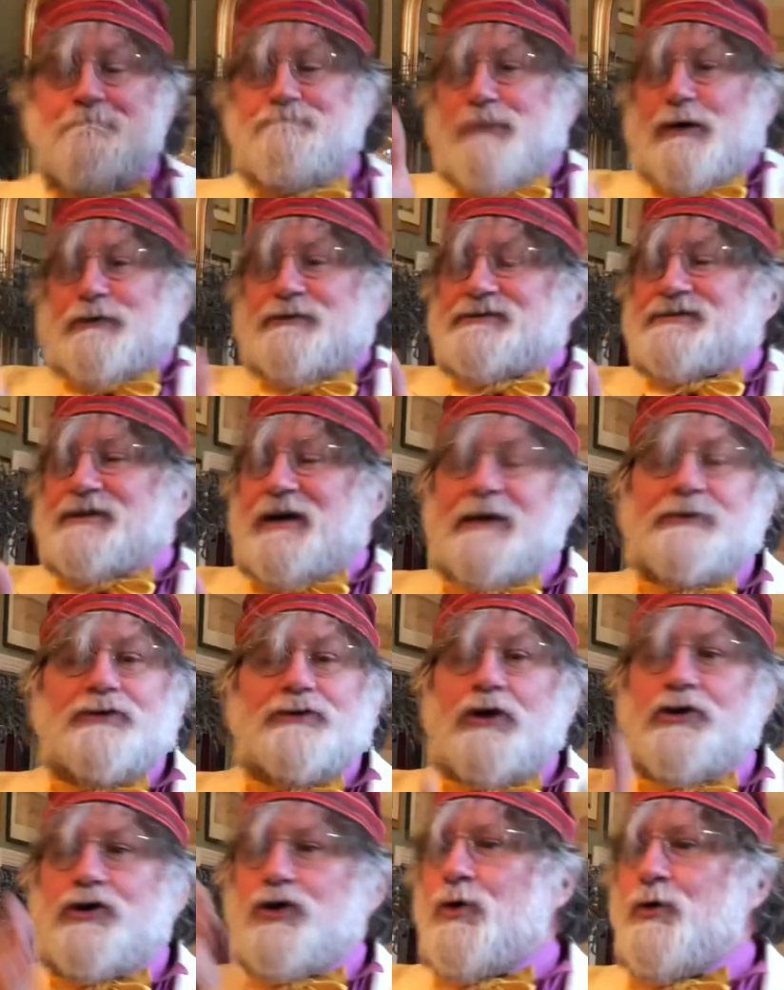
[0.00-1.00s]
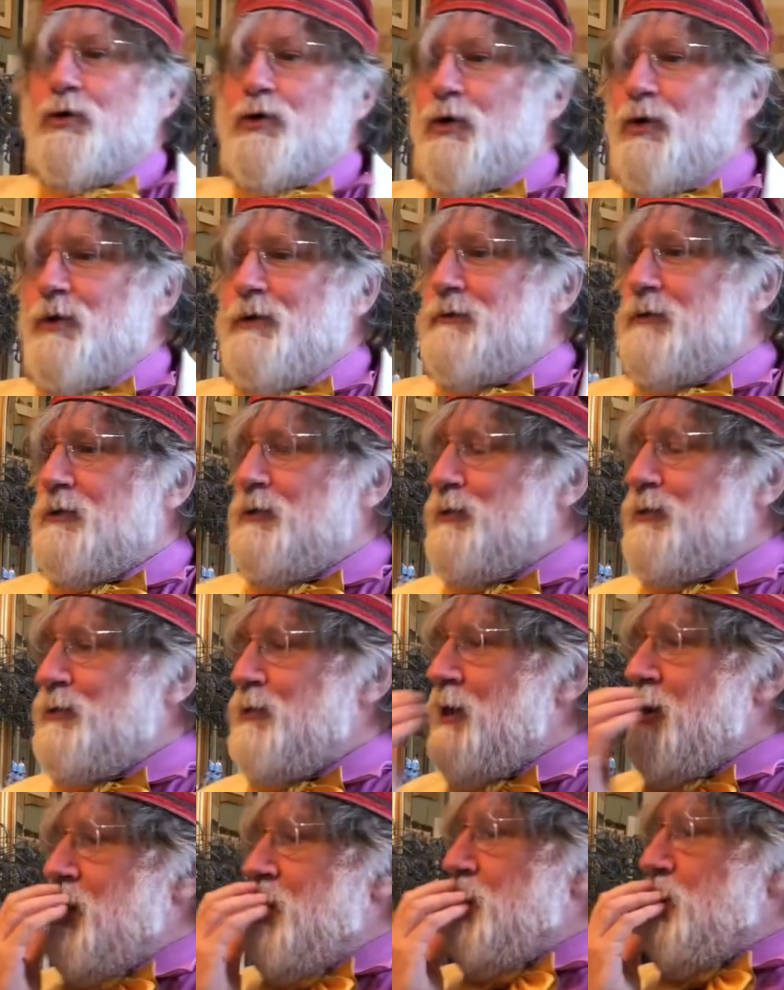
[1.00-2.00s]
Boris and, and who who who
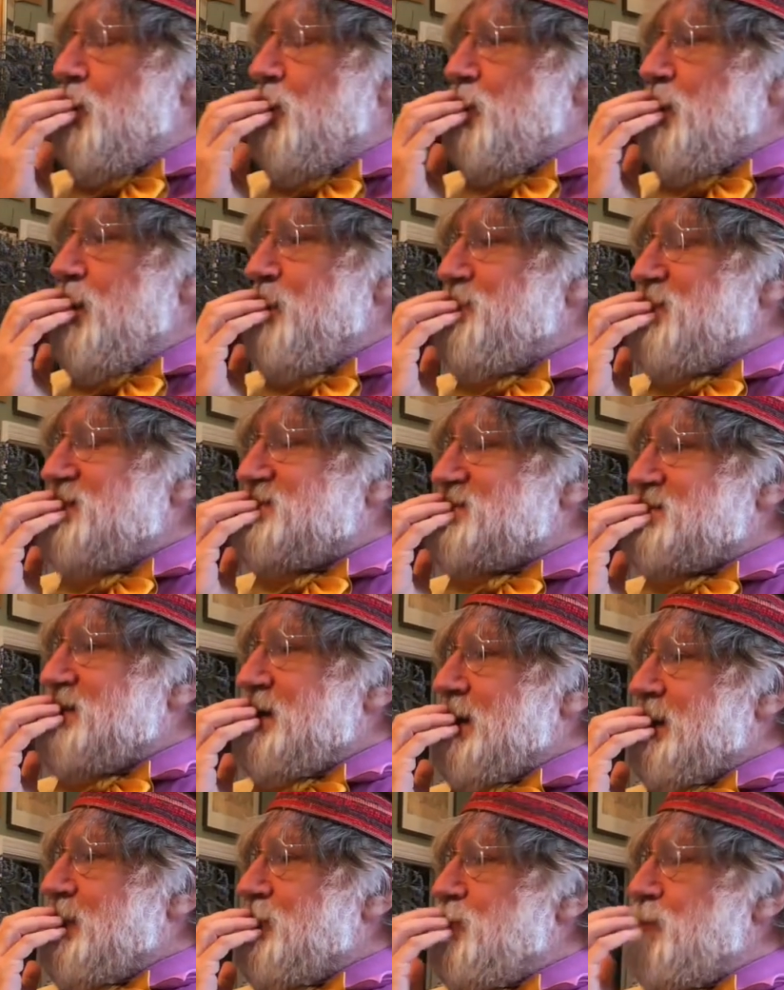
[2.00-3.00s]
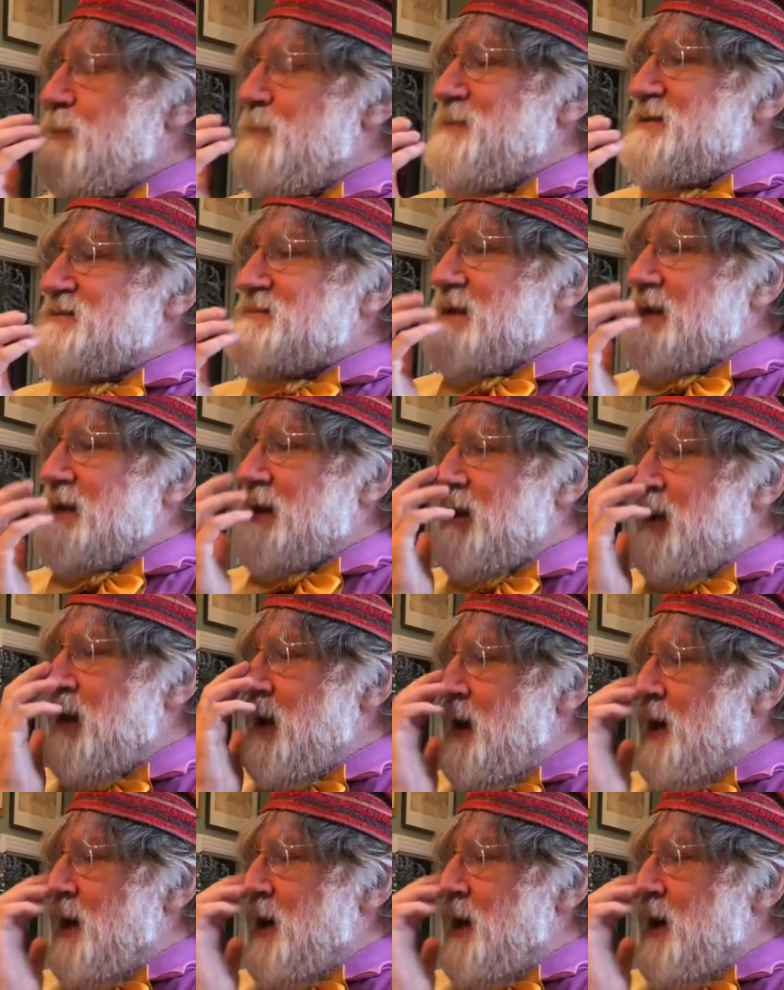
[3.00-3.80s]
who are we missing? Who are we missing?